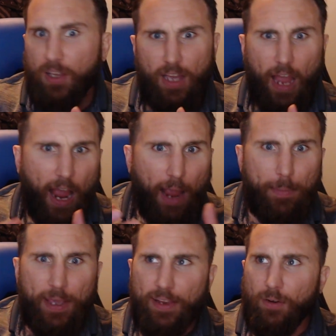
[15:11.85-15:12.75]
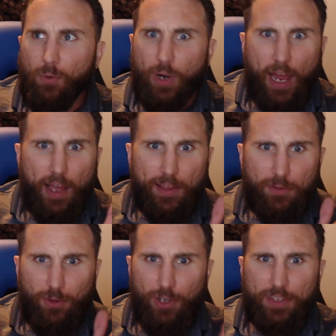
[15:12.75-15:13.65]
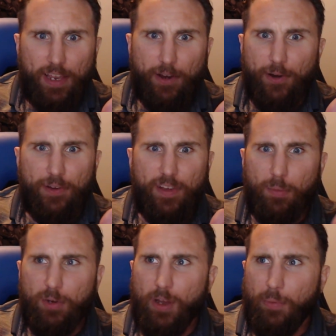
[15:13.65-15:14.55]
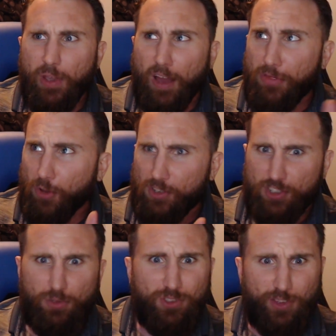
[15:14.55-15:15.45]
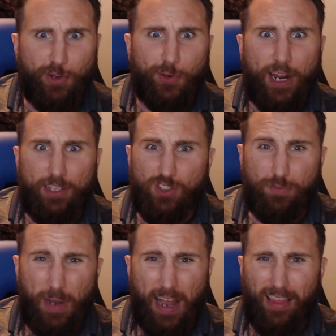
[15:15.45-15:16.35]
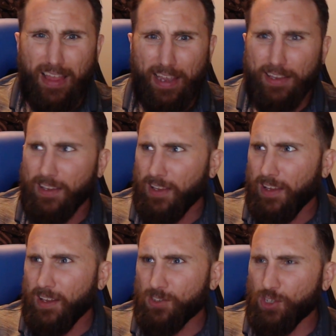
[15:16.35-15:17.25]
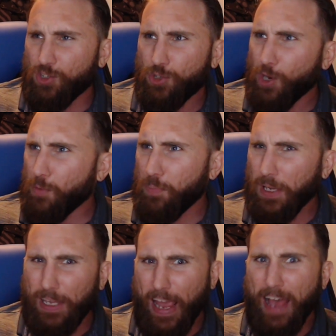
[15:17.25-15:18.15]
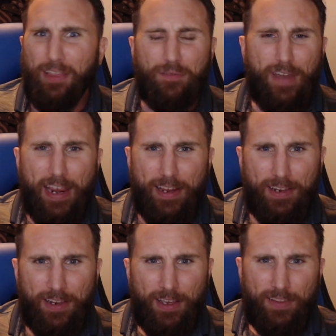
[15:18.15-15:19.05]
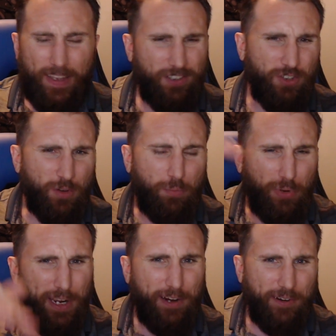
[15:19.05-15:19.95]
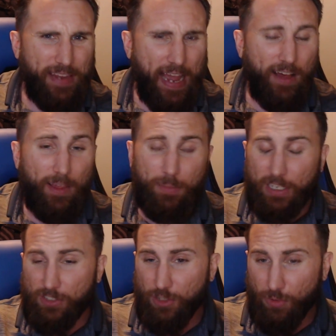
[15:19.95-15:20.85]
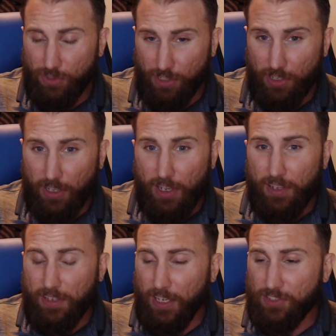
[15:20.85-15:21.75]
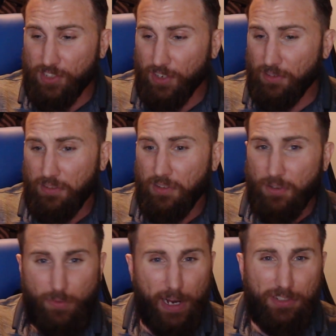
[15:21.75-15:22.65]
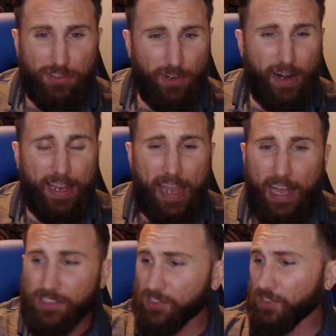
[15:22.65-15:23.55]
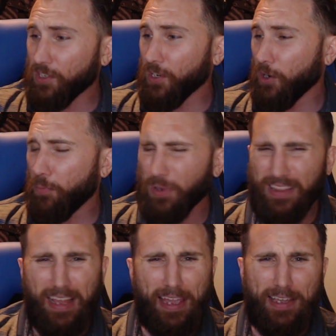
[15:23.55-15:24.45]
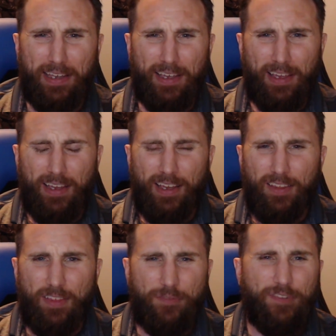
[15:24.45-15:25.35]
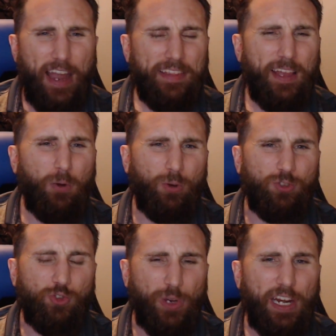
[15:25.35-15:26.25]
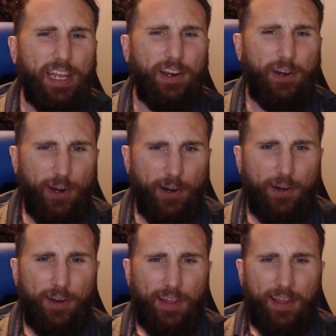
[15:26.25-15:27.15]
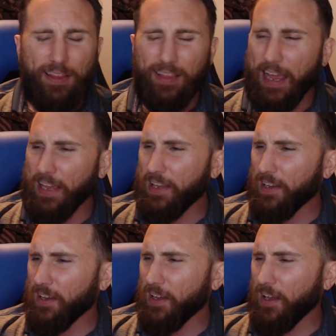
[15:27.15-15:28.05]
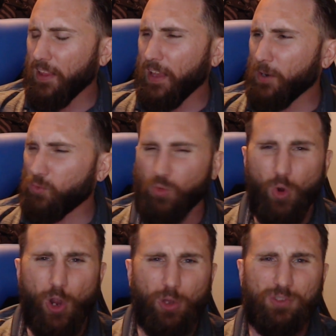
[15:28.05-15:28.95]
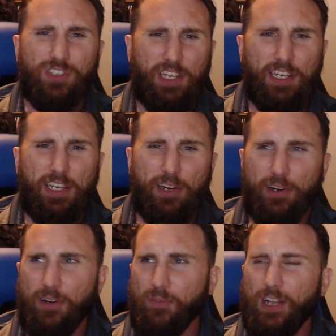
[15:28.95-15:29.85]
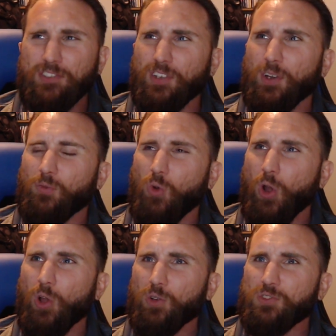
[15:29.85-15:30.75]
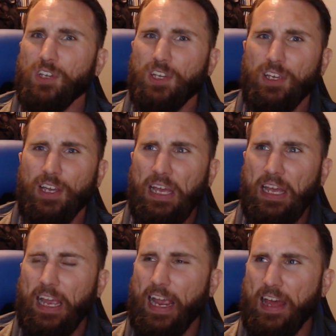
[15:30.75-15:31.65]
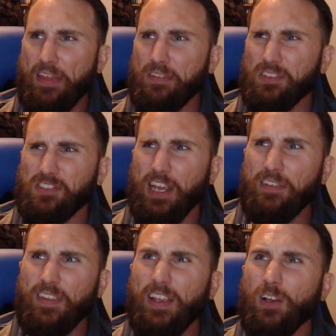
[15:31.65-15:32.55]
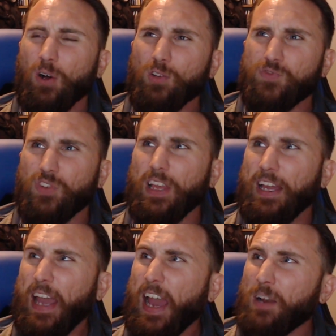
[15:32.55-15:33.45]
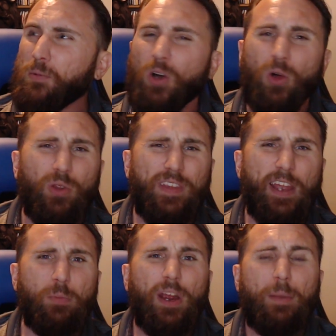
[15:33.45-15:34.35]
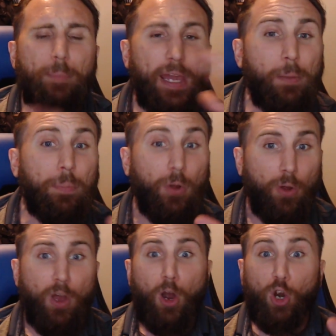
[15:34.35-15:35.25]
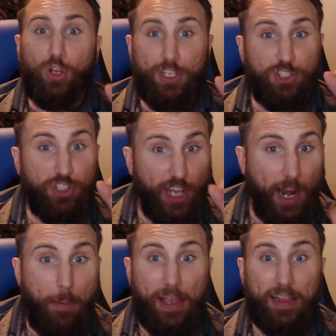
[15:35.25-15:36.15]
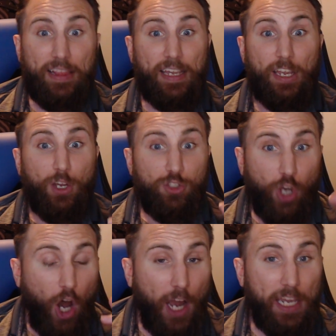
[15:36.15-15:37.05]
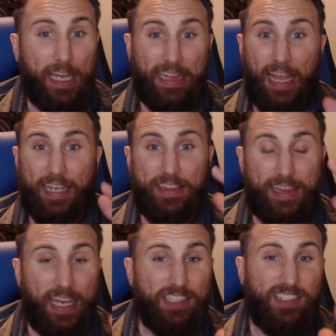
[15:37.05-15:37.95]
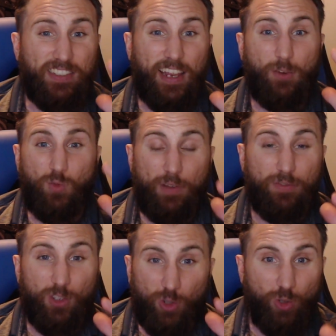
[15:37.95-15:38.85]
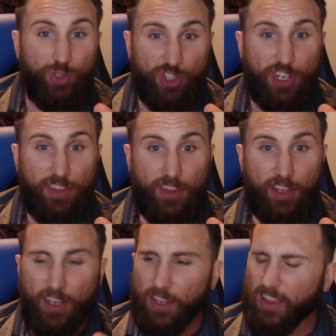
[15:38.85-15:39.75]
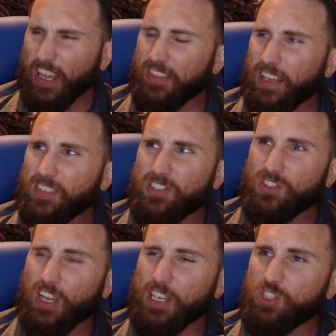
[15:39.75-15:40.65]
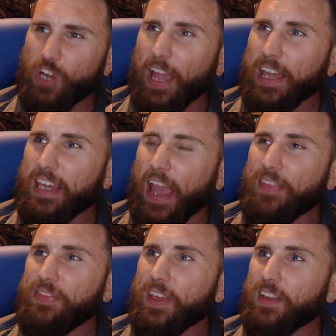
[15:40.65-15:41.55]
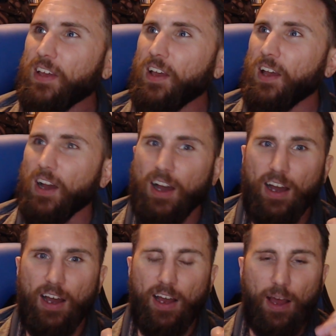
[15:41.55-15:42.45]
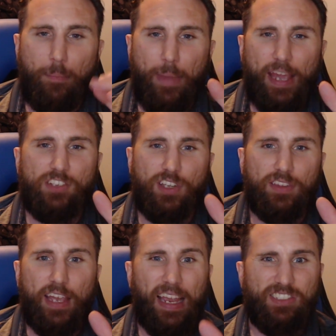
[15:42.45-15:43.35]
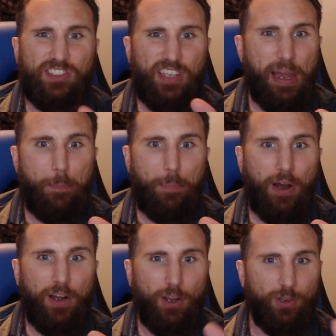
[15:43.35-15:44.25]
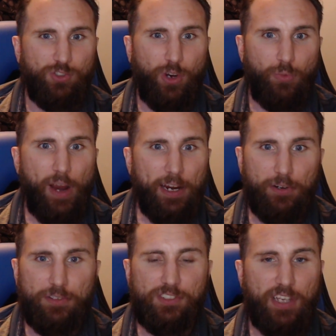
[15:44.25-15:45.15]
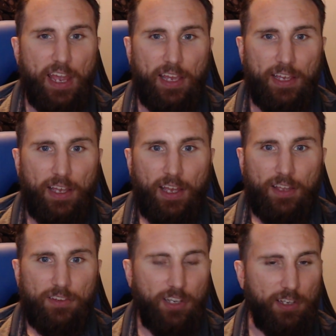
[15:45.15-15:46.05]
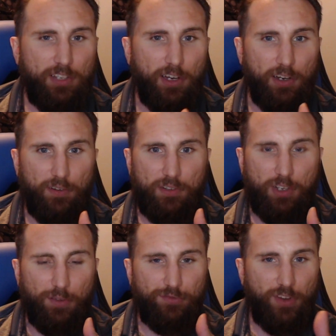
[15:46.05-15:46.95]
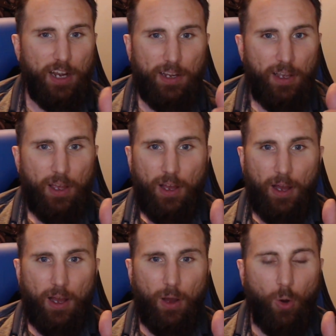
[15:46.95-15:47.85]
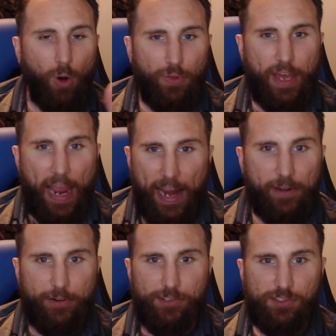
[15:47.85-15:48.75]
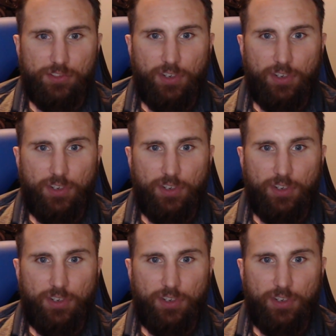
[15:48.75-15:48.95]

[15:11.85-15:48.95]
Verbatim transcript: I mean, when I looked at her in WWE, I thought she was in the right spot. Like, she shouldn't be elevated. They shouldn't bring her down. I mean, she was a decent wrestler, I guess, you know, but like the fact that we're treating her like like royalty here, wrestling royalty. And the same thing goes for like Adam Cole and Daniel Bryan. And people are legitimately talking like this is a revolution. Like this is a gigantic, uh, amazing thing. And CM Punk goes on record saying to to to fuck uh, all the haters,